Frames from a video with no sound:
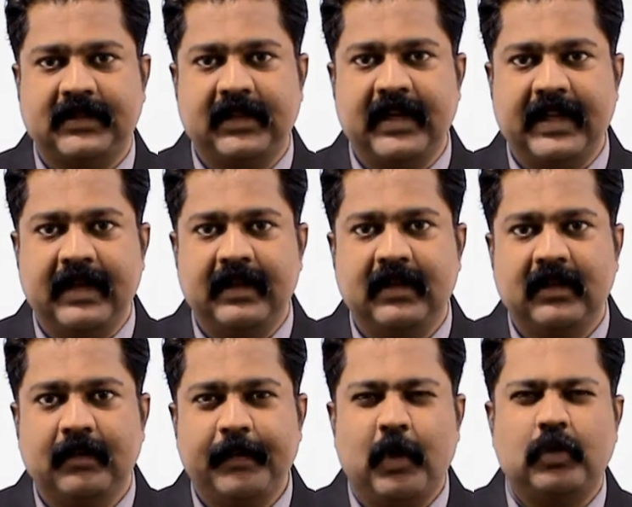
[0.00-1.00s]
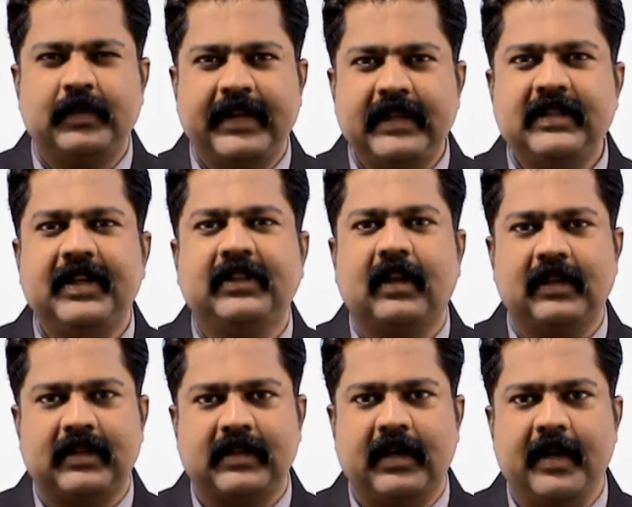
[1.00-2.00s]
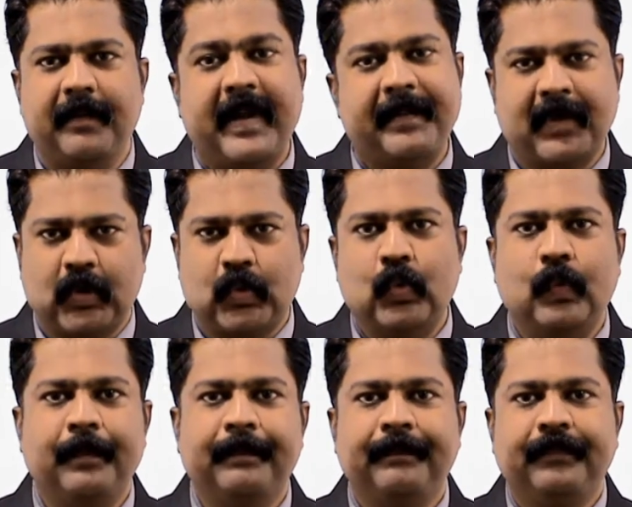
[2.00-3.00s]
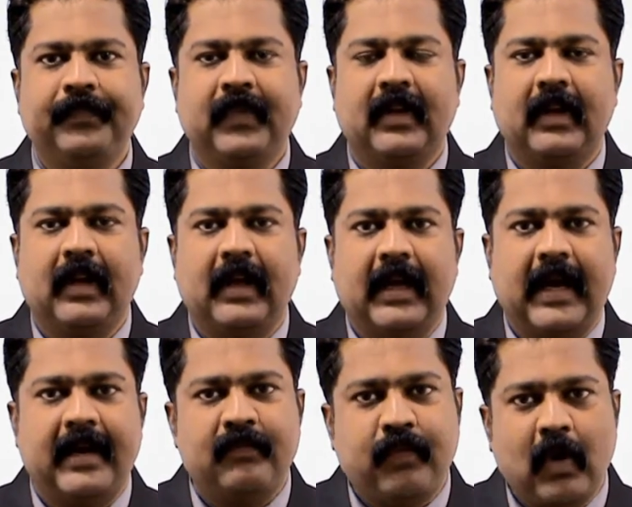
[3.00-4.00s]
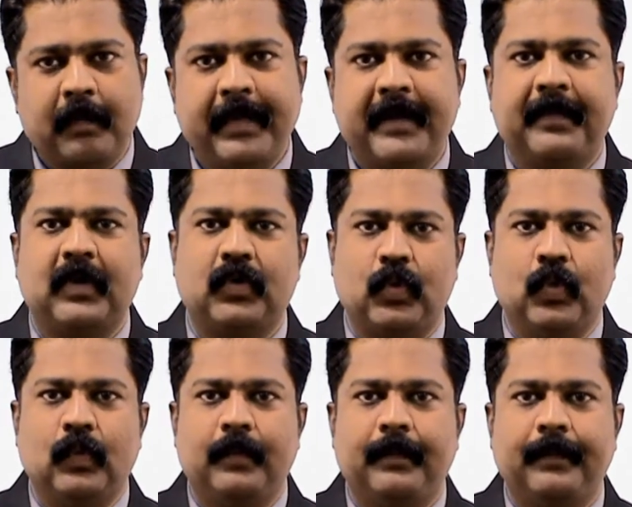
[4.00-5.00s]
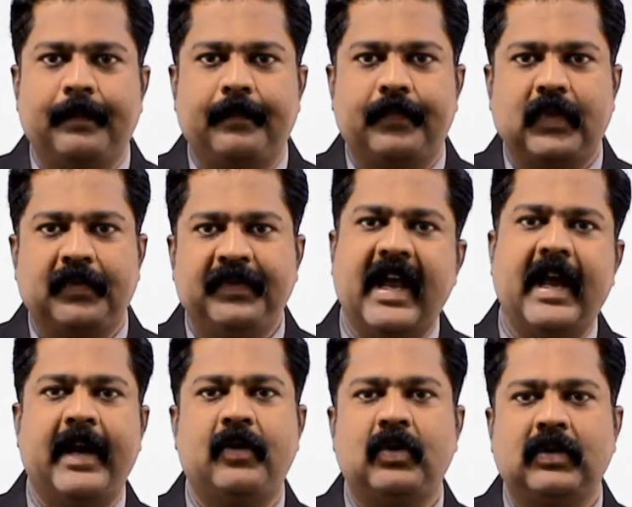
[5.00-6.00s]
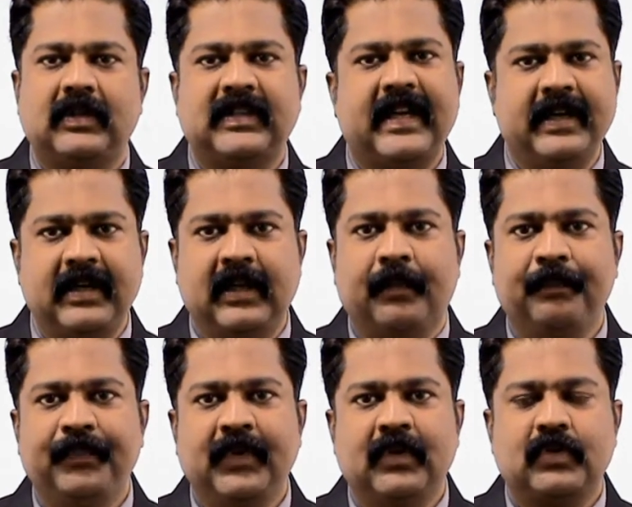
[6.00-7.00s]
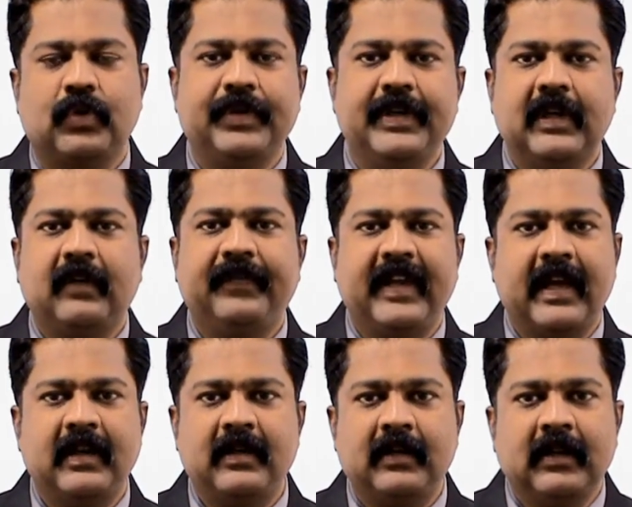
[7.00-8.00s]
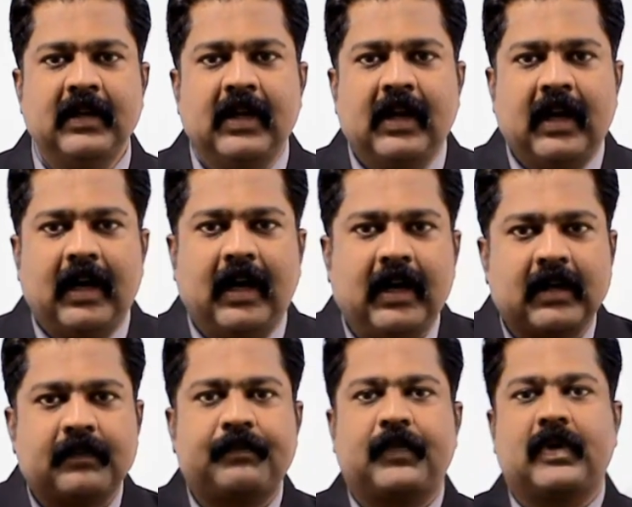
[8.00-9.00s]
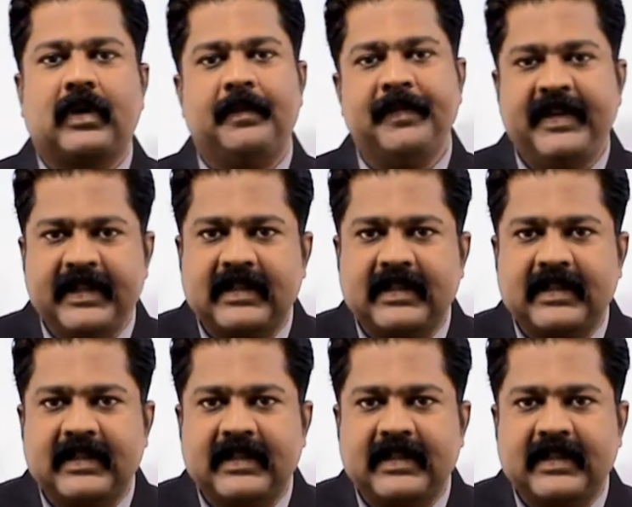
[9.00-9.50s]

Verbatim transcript: study, because it is general study, paper 2. And for paper 2, we have center. So here we can come